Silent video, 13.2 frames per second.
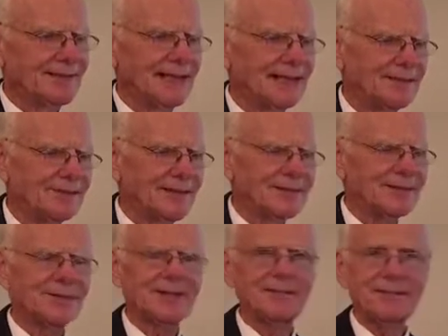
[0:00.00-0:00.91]
January
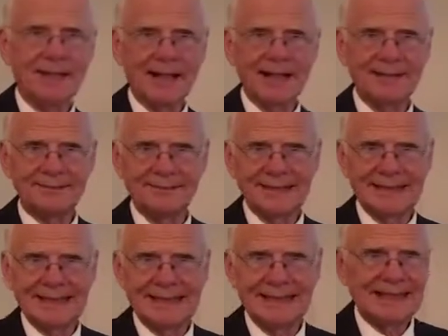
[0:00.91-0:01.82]
25,
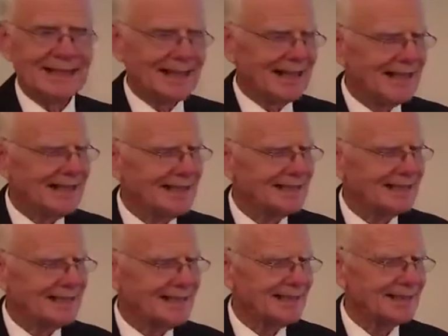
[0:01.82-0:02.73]

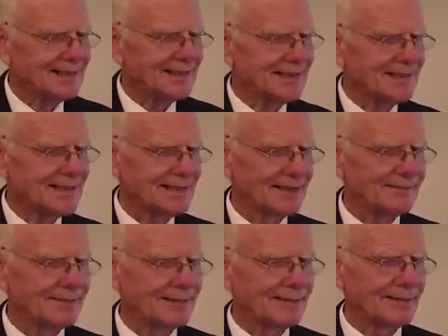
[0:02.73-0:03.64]
1837,